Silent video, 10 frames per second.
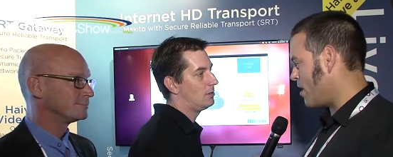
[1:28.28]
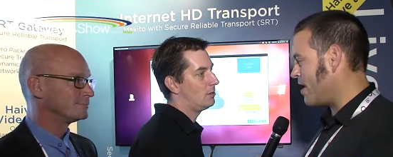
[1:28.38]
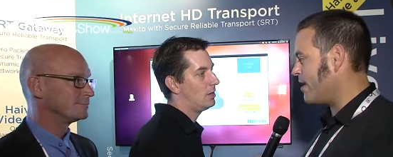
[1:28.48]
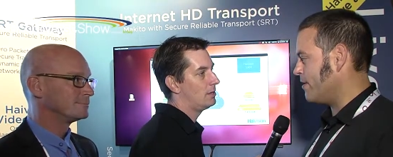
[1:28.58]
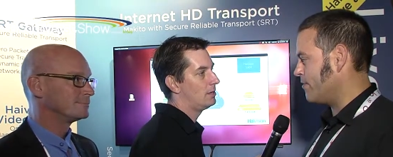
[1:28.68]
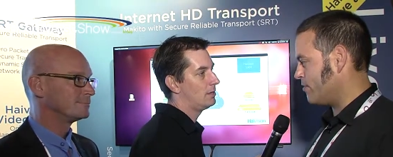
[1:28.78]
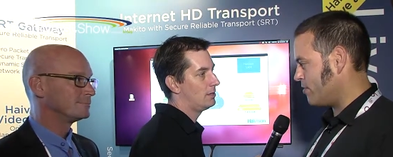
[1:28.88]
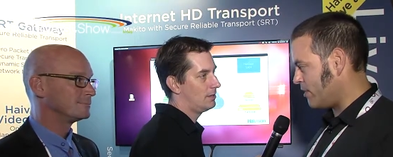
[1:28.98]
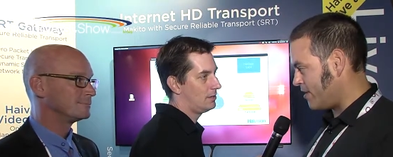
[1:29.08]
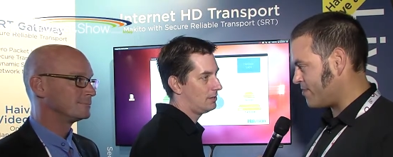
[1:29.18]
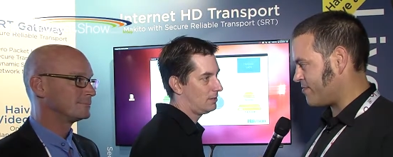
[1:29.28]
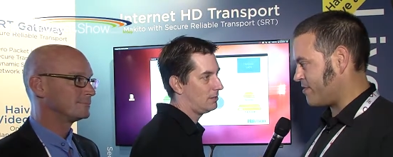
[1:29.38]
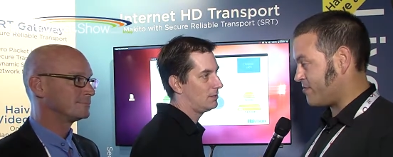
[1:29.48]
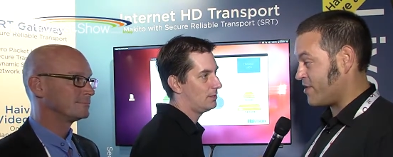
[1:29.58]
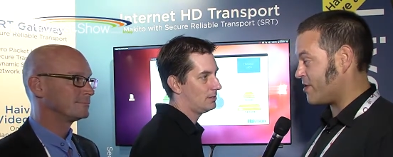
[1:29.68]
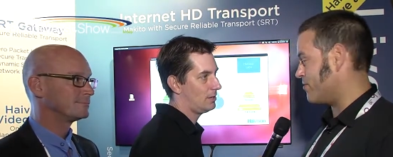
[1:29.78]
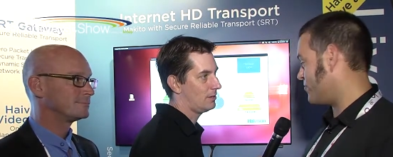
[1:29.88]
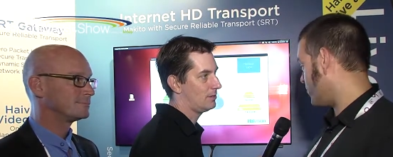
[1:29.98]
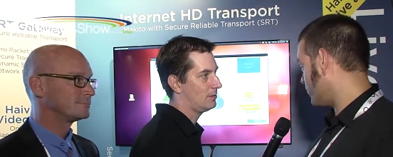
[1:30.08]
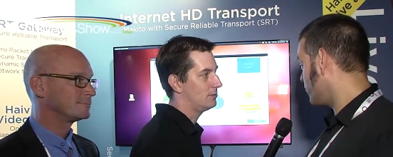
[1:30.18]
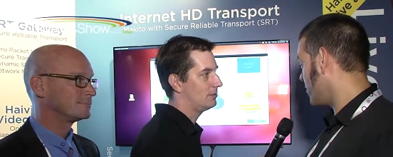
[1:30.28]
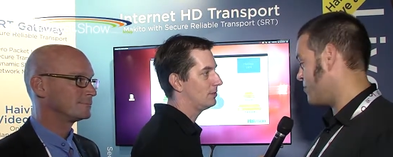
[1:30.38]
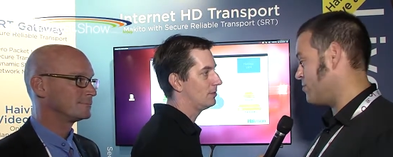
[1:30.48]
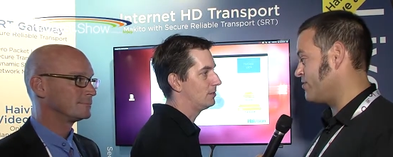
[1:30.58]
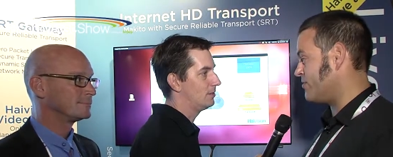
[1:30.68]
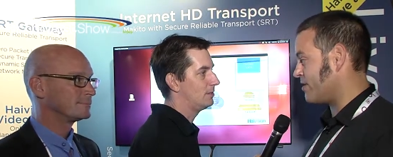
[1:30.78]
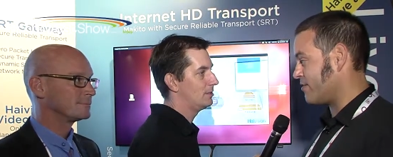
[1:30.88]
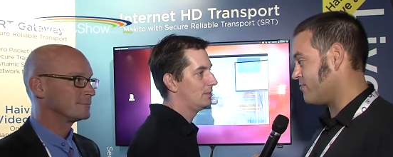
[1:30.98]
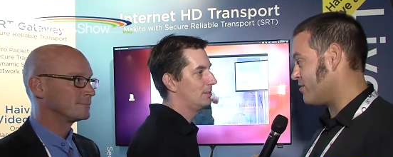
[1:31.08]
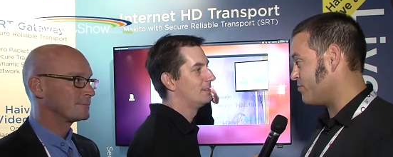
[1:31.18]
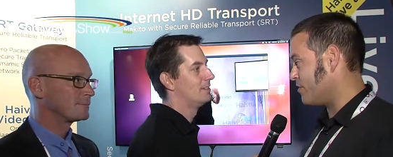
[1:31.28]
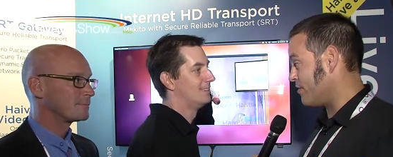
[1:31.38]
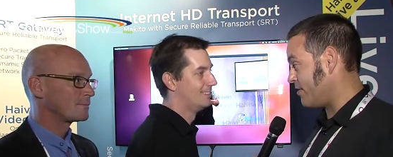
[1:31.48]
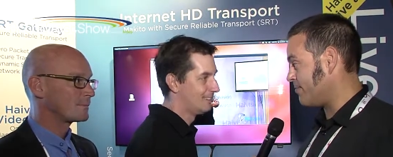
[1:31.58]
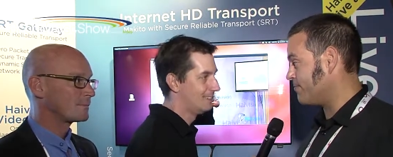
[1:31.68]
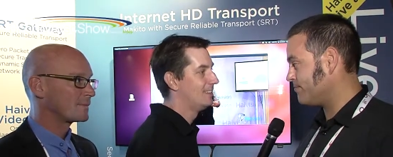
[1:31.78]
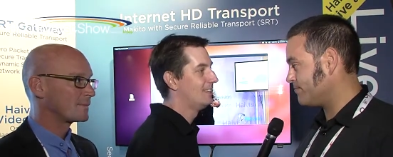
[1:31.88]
Speaker 1: way less than a second, so 200 milliseconds, something like that.